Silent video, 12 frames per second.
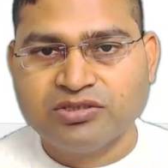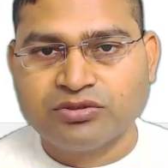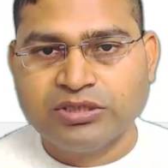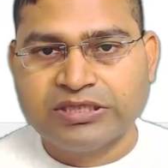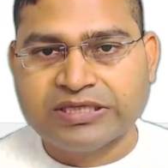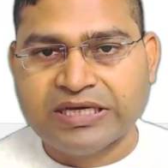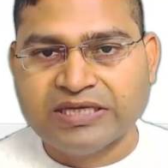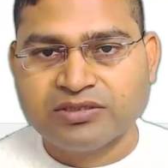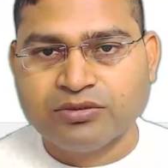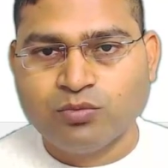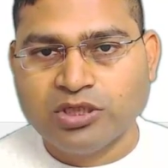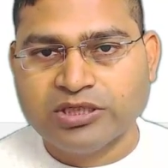So it
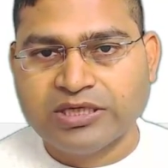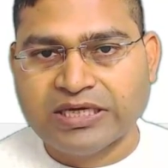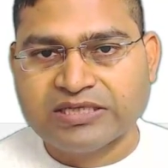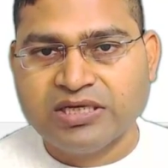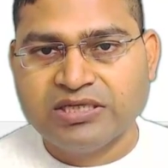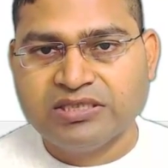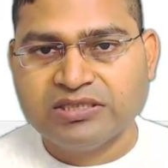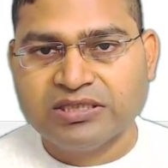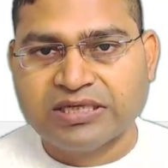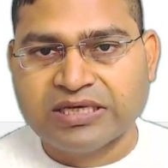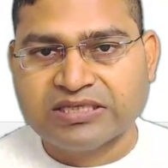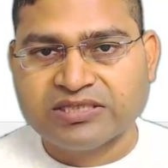has, what it has done is
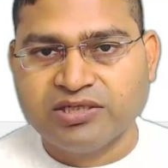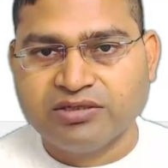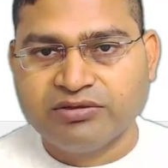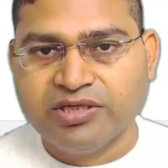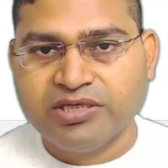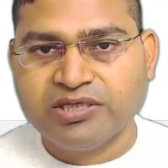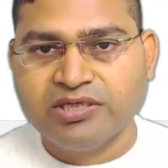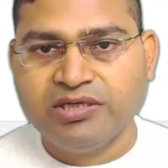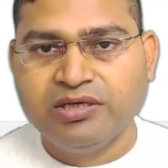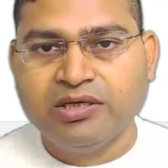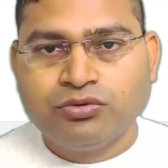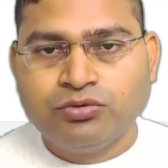it has
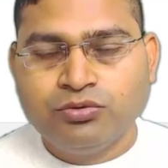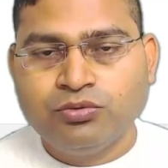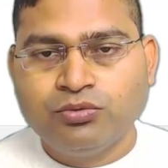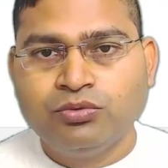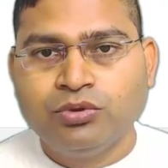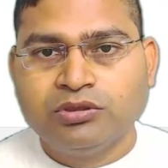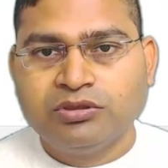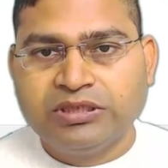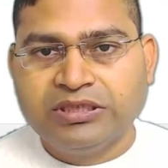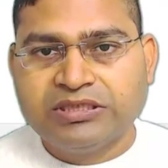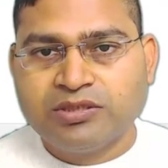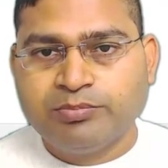iterated through
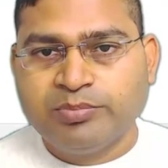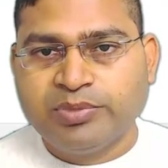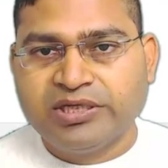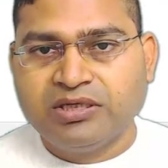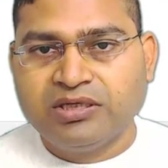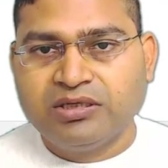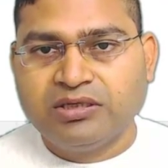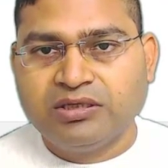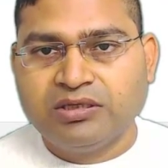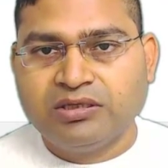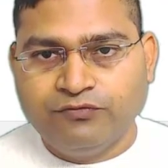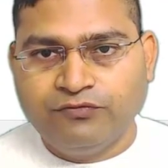this
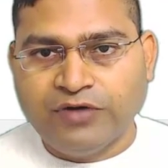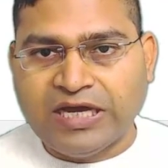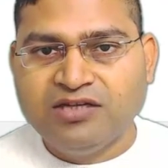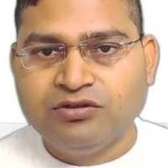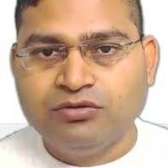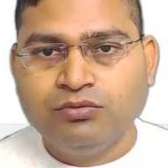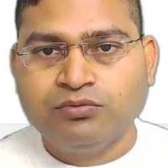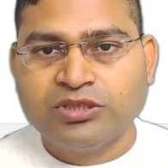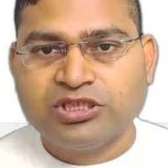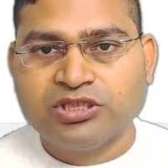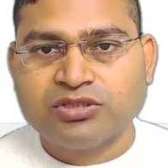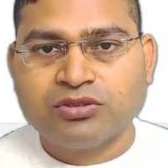particular value,
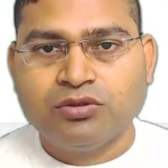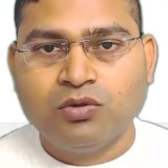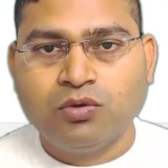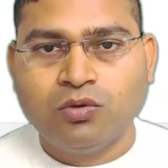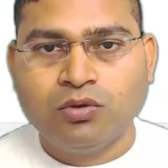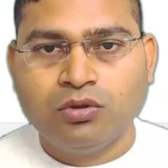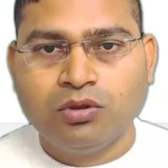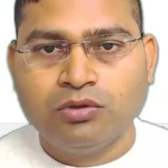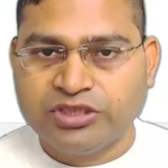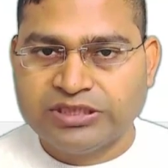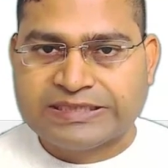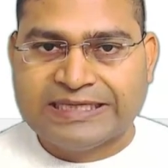which is
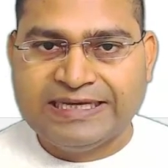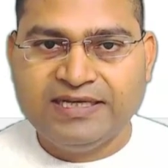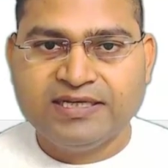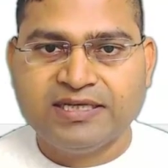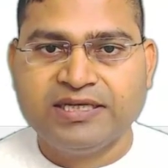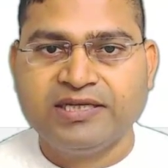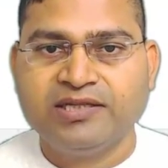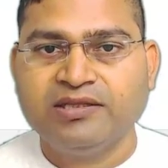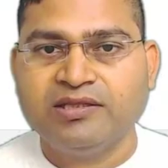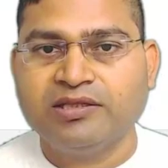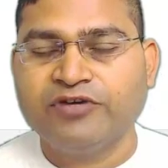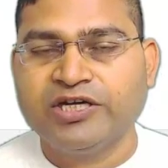which is held
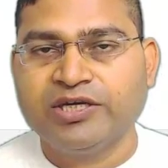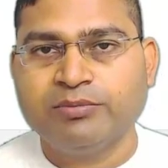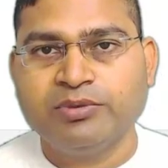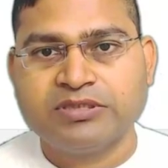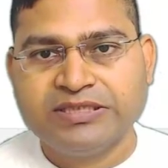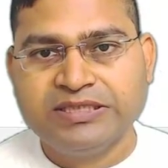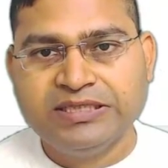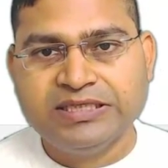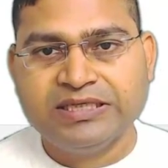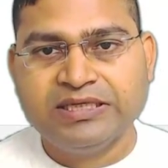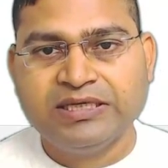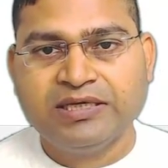in the variable
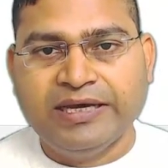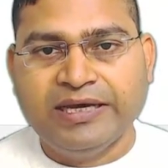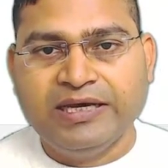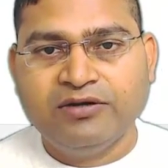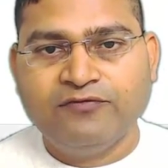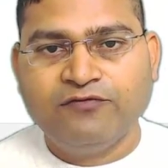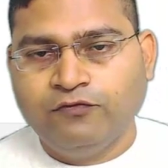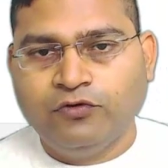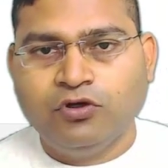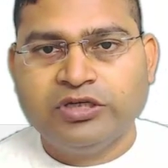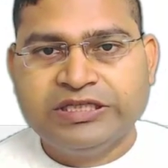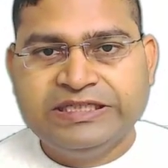city, and
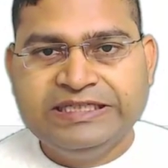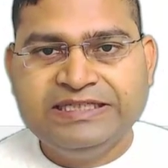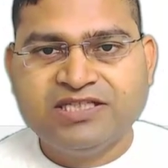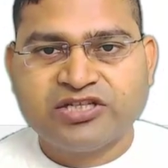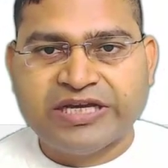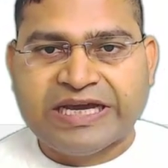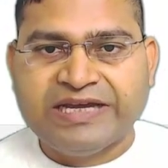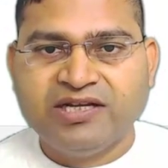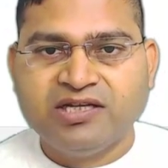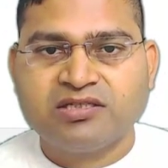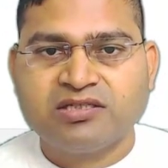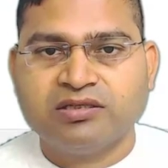for each
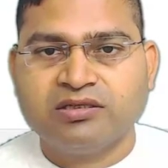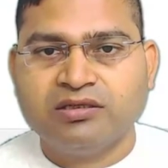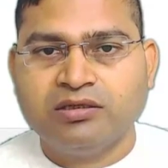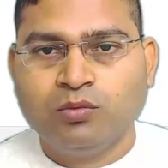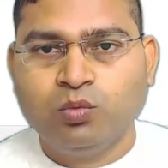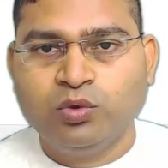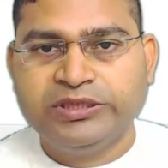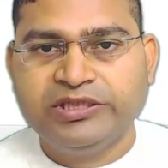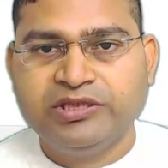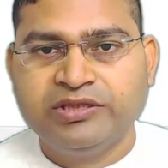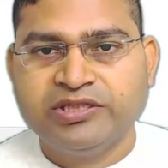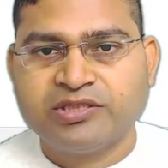character
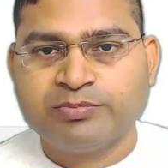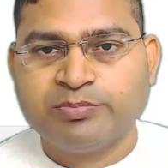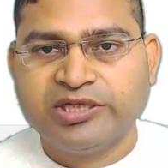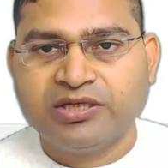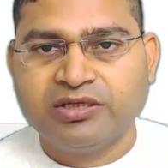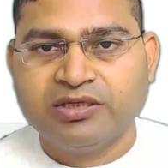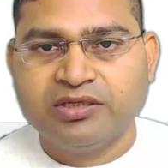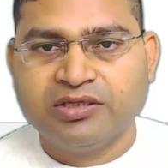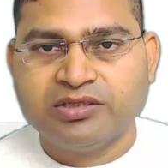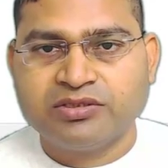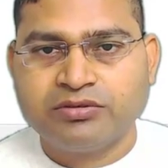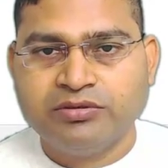within this
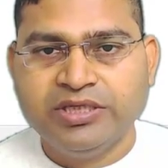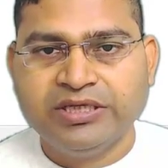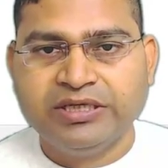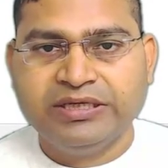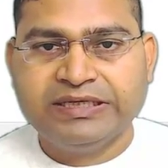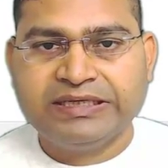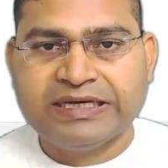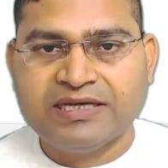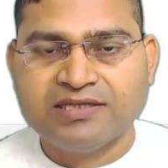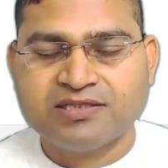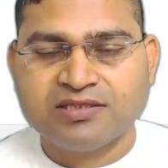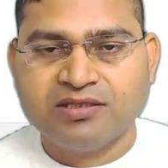particular string it
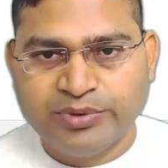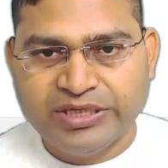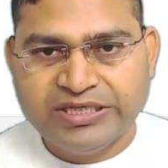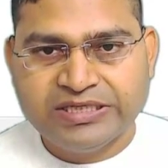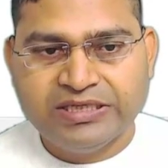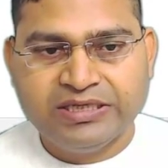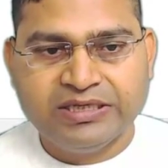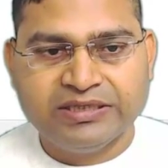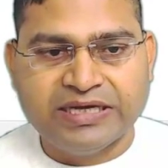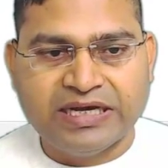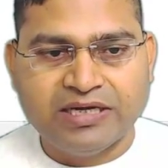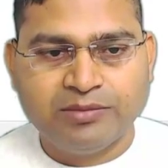has printed
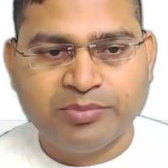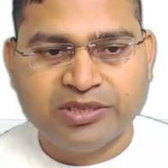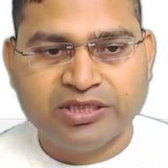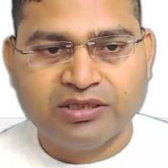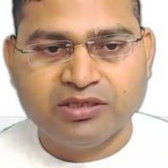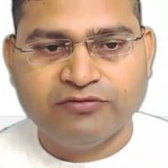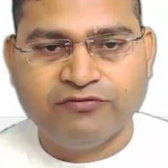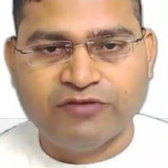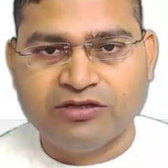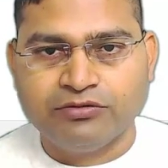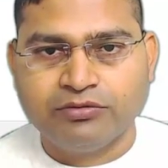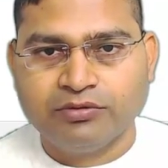that particular
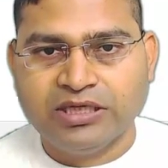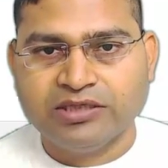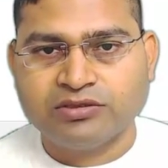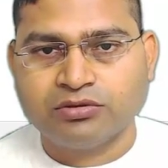value, right?